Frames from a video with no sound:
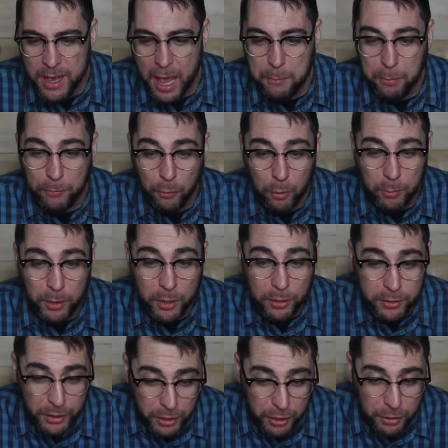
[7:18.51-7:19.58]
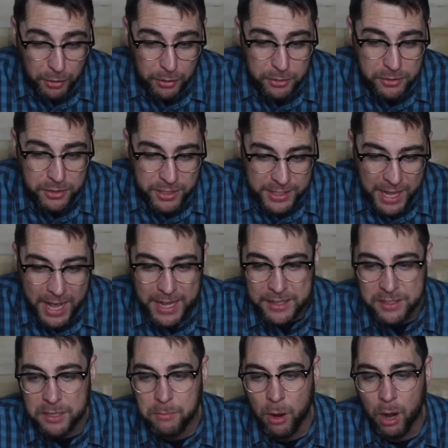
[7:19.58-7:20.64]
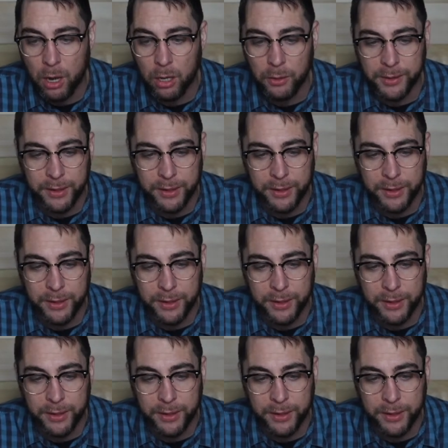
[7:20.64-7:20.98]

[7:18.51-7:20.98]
and perform cures today and tomorrow,